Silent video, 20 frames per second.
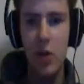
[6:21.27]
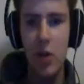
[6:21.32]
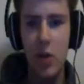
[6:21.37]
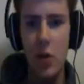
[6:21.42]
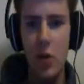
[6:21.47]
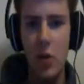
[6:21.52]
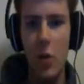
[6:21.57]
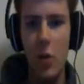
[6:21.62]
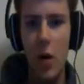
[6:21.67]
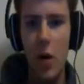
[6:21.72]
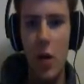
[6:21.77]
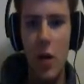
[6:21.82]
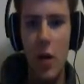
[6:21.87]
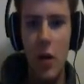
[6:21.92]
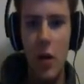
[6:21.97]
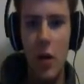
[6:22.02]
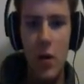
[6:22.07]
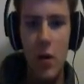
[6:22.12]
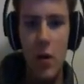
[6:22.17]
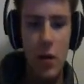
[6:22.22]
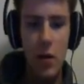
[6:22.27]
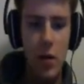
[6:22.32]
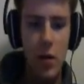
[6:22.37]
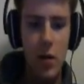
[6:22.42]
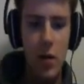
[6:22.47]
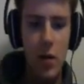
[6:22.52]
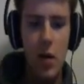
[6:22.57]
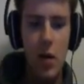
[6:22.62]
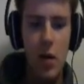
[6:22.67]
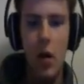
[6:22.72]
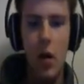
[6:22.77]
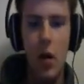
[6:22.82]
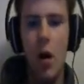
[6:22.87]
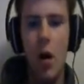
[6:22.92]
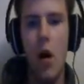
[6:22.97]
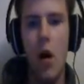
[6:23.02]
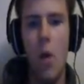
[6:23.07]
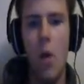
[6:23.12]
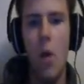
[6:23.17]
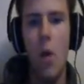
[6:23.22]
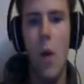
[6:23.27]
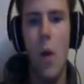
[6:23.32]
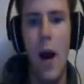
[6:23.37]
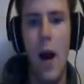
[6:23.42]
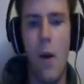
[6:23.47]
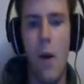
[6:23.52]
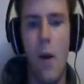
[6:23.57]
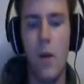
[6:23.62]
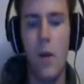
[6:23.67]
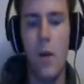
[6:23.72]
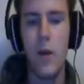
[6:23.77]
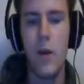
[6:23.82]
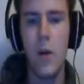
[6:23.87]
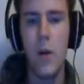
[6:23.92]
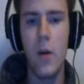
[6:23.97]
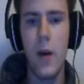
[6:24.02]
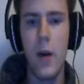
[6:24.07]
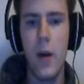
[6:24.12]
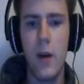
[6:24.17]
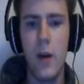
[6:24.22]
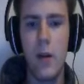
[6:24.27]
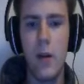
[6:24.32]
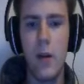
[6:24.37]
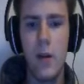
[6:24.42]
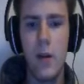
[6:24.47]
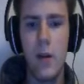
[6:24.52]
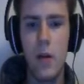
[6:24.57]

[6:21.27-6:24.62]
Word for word: to do? Oh, wow. No way.